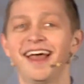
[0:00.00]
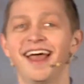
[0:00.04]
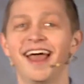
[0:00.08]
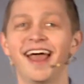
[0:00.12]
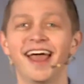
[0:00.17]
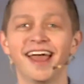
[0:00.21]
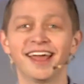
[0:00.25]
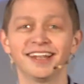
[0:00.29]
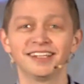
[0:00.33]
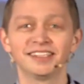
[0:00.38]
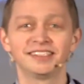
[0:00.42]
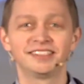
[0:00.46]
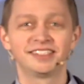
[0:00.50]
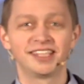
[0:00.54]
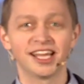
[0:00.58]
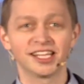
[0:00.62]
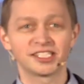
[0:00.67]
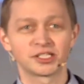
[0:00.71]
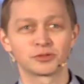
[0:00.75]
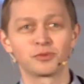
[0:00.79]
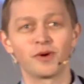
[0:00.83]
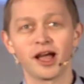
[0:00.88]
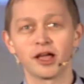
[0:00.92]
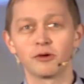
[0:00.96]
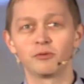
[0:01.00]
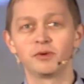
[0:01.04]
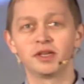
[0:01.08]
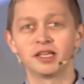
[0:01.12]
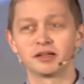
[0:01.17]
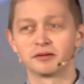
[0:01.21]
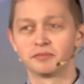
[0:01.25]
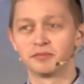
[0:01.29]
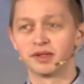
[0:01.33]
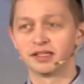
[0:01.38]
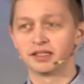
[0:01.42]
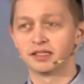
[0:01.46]
and that's why we
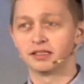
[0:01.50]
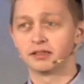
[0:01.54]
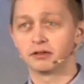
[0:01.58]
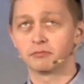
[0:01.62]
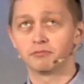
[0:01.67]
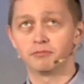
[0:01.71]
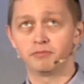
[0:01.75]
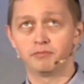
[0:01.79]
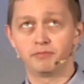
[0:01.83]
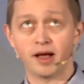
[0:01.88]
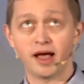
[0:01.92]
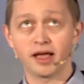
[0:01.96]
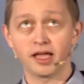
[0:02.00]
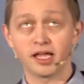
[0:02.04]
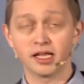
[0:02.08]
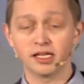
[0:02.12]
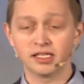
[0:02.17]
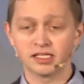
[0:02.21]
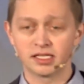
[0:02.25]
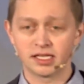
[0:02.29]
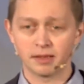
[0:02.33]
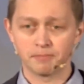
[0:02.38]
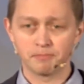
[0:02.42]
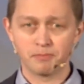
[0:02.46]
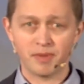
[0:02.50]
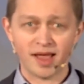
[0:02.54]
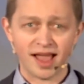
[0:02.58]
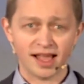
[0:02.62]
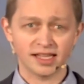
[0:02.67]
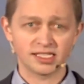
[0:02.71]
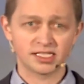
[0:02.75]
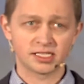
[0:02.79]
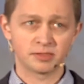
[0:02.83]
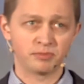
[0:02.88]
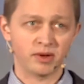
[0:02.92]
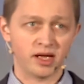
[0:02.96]
are buying the
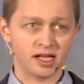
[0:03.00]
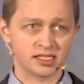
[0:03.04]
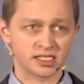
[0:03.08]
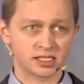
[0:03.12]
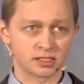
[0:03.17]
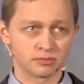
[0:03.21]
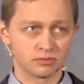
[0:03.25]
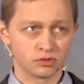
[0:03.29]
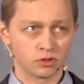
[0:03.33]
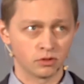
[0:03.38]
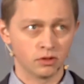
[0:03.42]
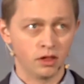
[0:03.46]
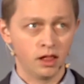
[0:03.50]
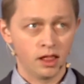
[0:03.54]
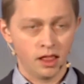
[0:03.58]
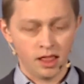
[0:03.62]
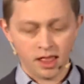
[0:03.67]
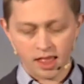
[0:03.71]
best possible